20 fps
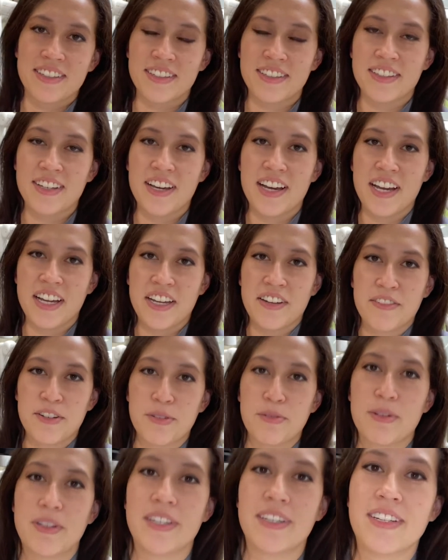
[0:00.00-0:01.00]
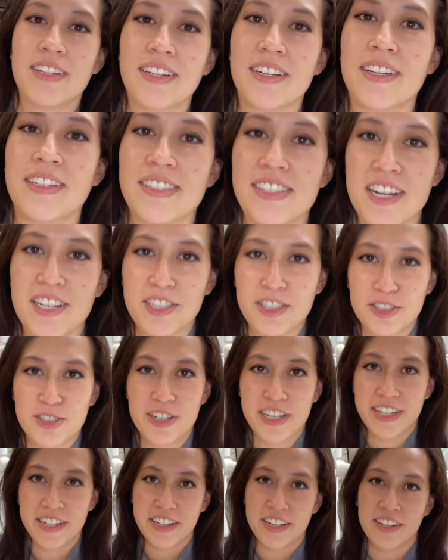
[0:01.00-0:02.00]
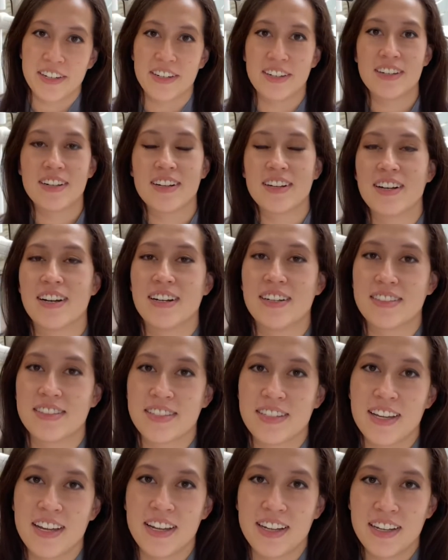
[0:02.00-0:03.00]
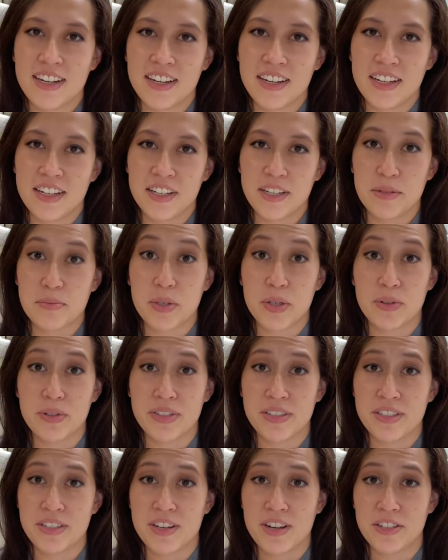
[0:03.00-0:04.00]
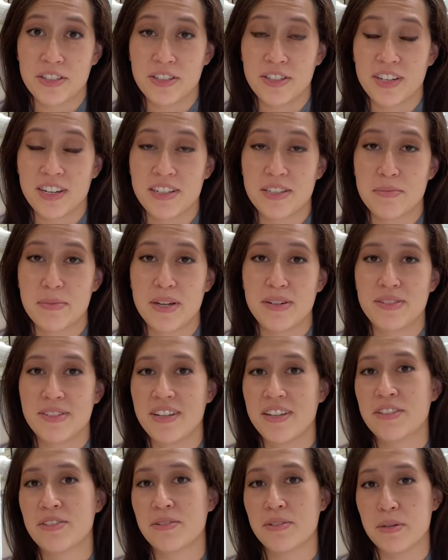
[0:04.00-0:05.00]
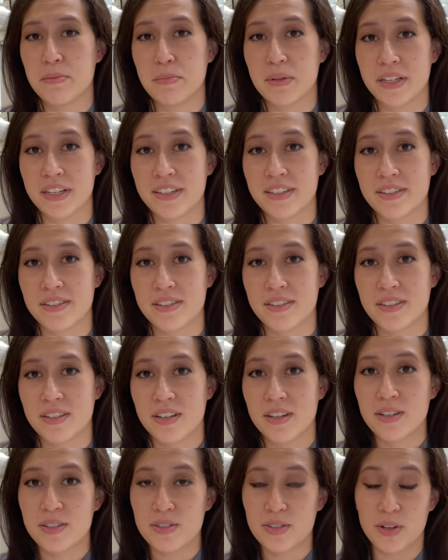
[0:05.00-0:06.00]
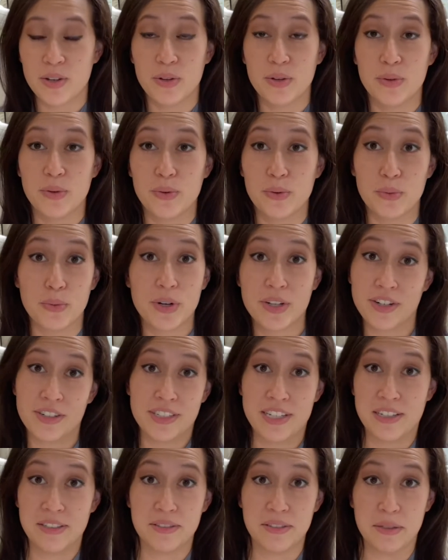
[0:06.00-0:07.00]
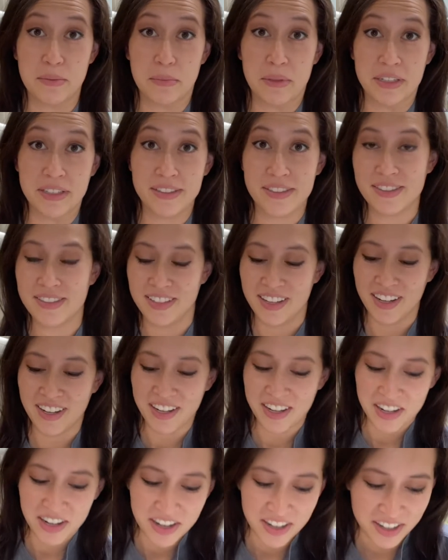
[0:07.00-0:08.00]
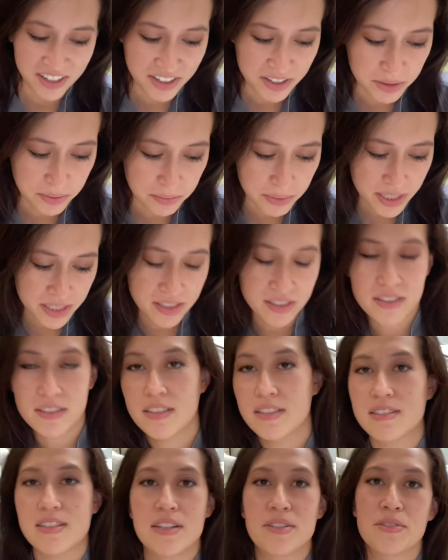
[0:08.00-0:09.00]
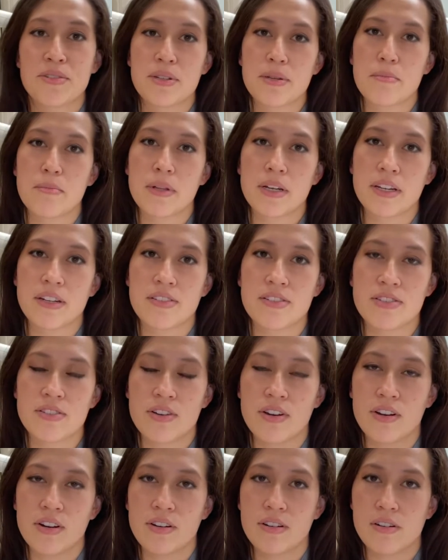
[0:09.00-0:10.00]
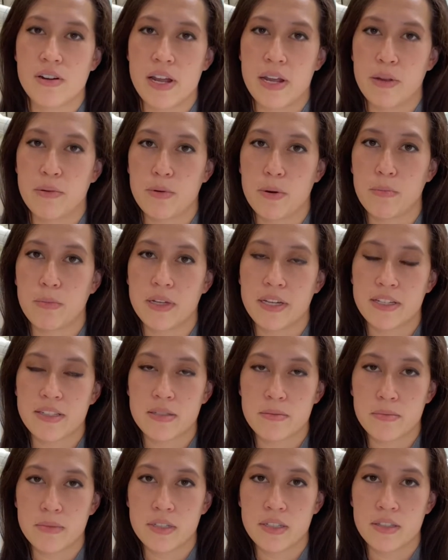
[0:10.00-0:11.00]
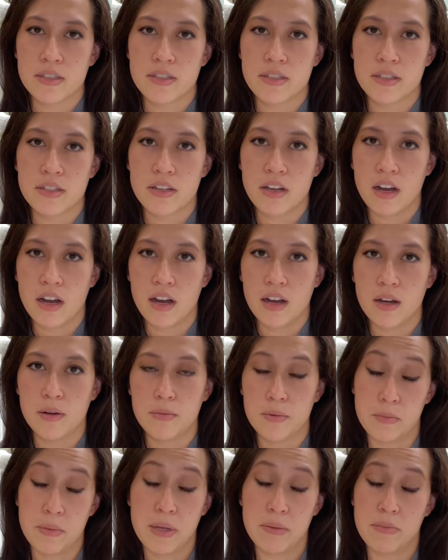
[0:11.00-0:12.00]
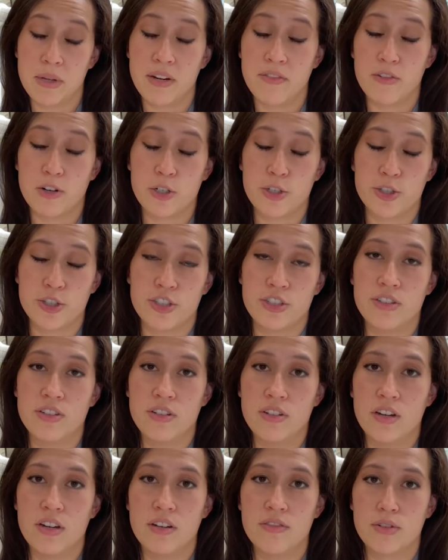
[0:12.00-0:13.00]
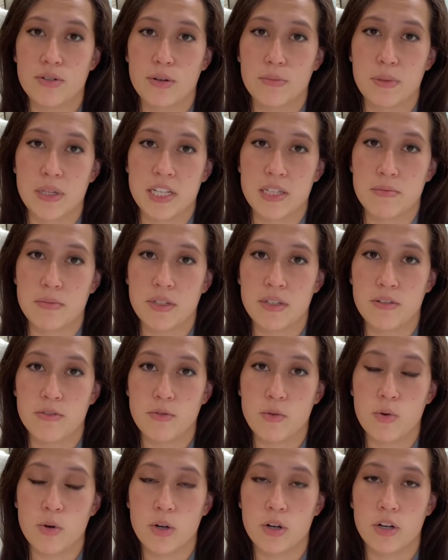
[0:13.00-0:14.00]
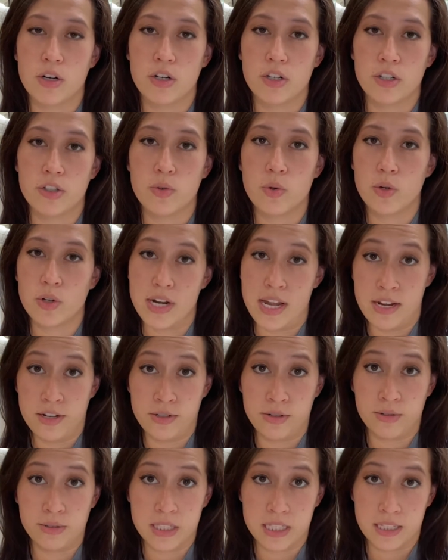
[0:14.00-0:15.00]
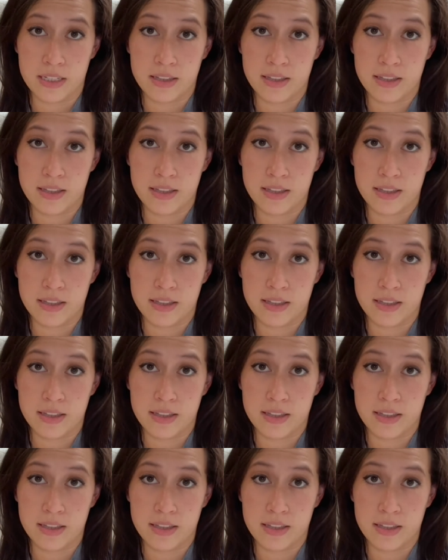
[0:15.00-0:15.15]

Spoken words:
Hi everyone, Dr. Tran here. Today I am going to talk to you guys about dental implants. So what are dental implants? Basically, dental implants are a replacement, a man-made version of a replacement for your natural teeth.